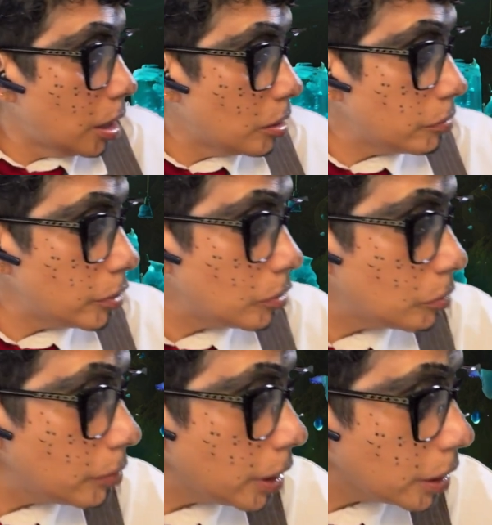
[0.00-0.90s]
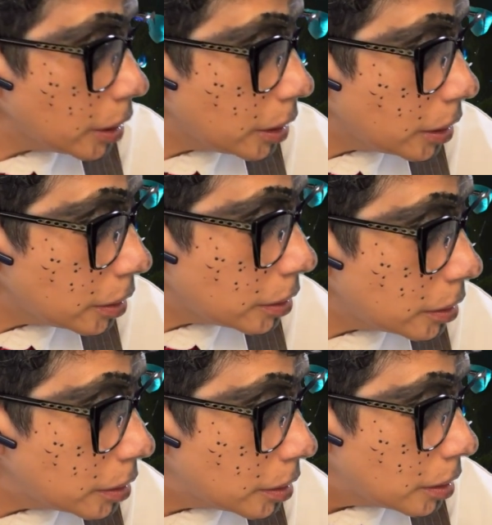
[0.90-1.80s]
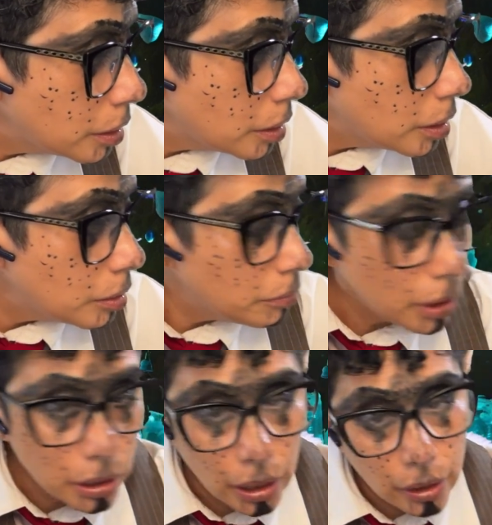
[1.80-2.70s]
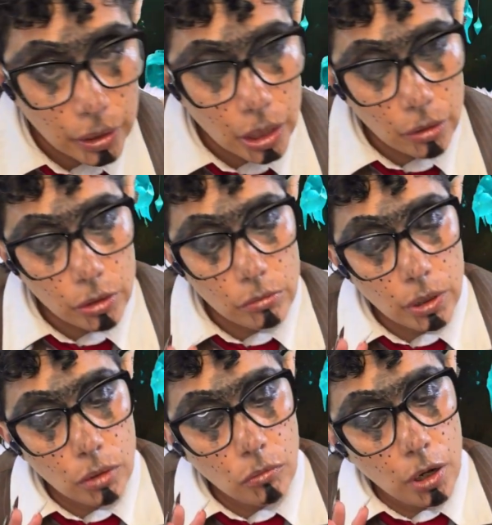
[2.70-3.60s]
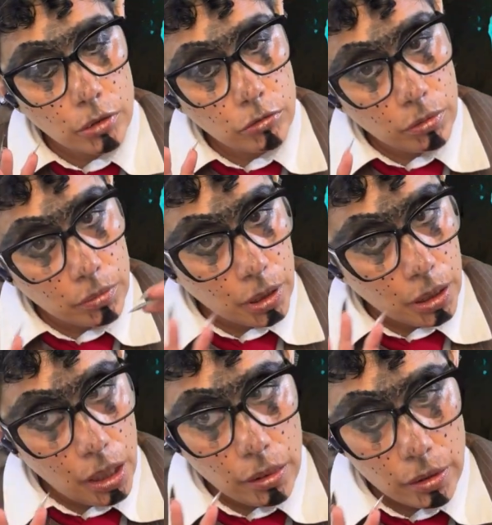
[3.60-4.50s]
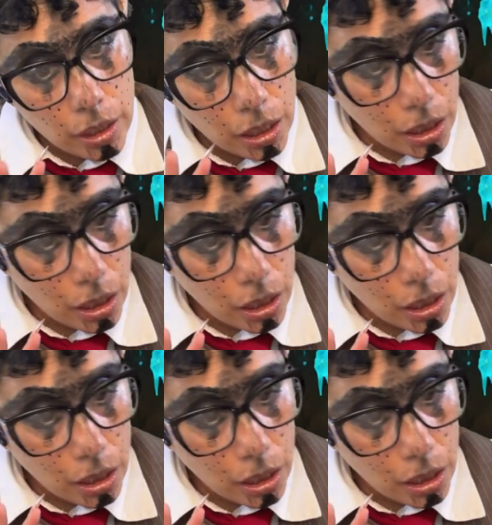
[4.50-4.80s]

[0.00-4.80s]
have your Wicked, but now, you can watch them together. They can